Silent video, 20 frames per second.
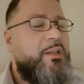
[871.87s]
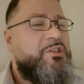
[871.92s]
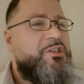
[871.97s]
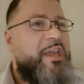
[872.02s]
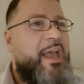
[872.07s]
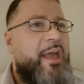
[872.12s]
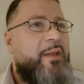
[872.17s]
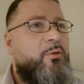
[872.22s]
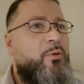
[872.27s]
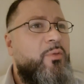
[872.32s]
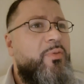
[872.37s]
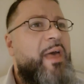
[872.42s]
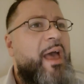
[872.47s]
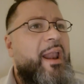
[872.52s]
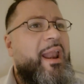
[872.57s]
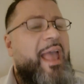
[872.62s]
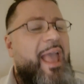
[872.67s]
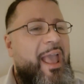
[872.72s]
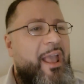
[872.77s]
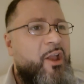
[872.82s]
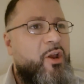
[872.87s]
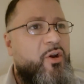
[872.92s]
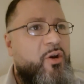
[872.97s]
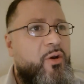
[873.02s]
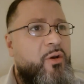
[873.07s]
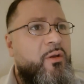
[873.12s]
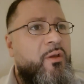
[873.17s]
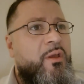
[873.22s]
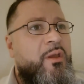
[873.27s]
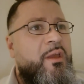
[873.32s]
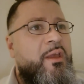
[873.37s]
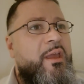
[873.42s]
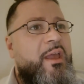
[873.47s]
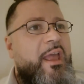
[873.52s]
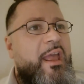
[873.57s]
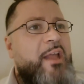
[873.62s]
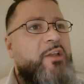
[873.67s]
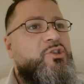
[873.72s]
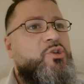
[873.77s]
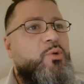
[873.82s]
Channel that anger
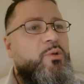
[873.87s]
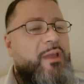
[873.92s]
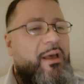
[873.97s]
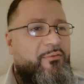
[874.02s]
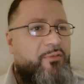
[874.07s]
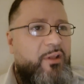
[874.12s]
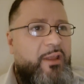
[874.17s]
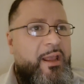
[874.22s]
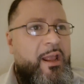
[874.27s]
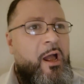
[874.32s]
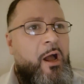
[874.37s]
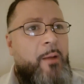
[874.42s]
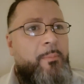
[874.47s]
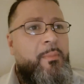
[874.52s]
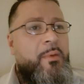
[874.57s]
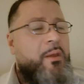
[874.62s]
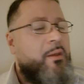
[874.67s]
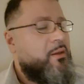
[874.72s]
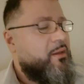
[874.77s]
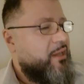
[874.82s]
into leveling up.